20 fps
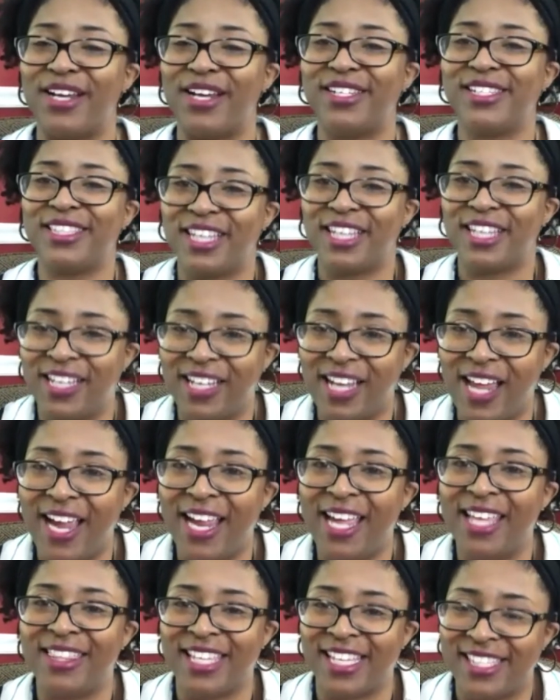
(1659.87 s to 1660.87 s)
the client
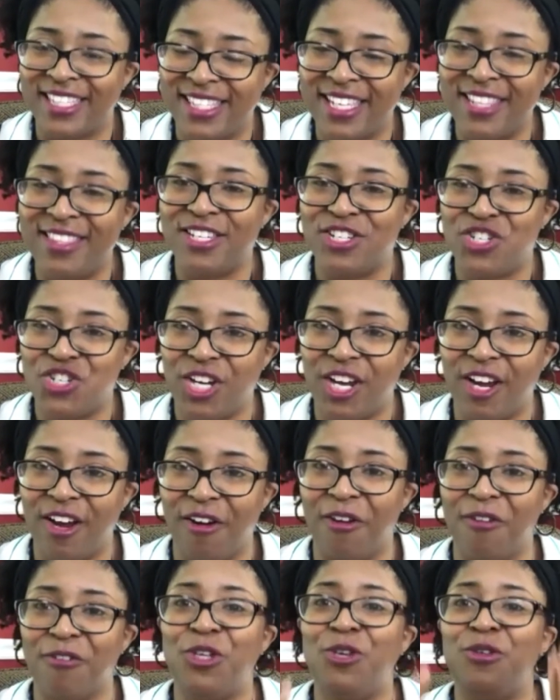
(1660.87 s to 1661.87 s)
that's in the chair.
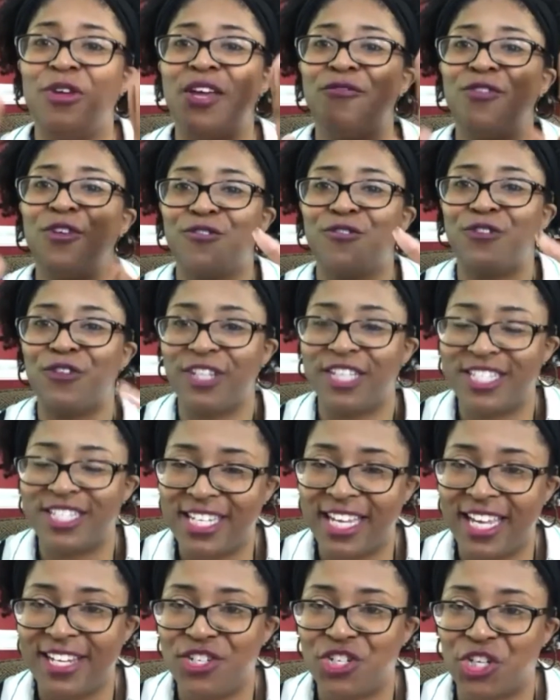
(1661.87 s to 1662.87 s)
You give your full
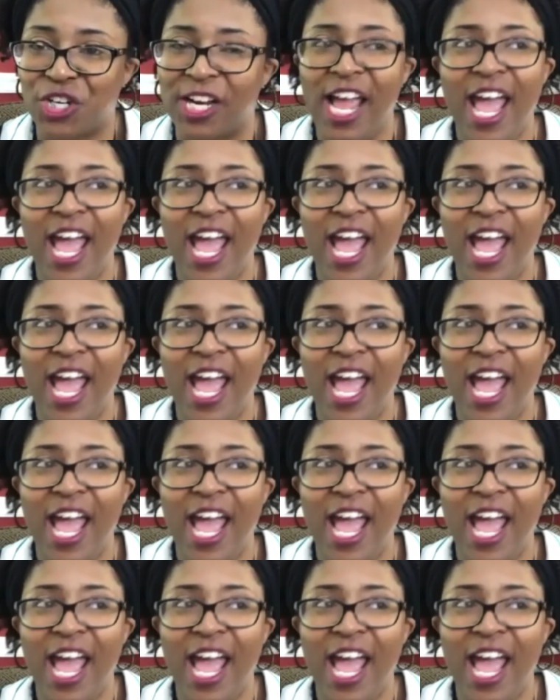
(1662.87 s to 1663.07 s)
attention.